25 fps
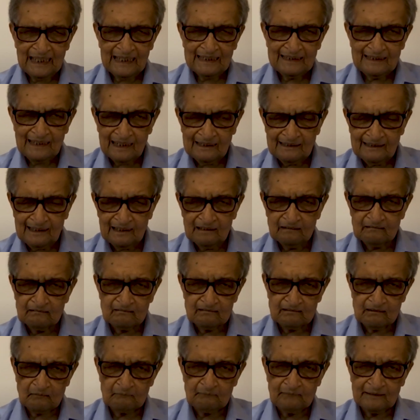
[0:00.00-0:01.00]
And I think
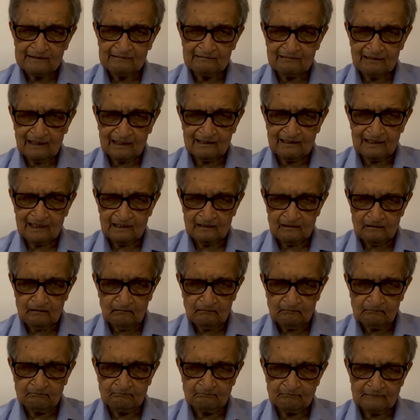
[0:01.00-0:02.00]
to some extent they
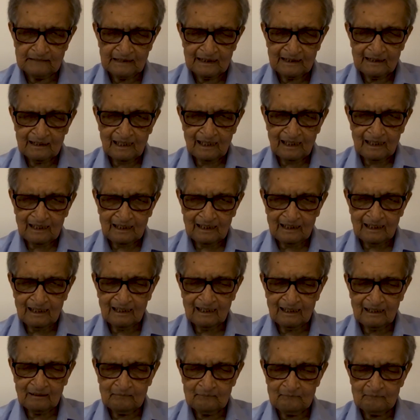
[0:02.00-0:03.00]
do.
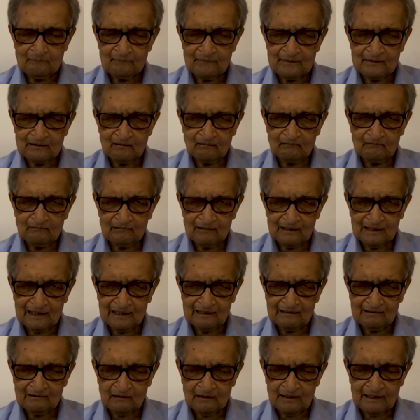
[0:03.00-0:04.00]
So
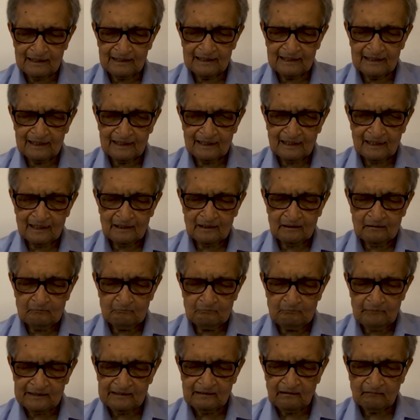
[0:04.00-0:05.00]
there's a
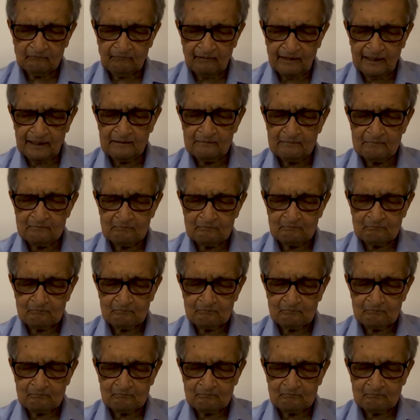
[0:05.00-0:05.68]
bit of a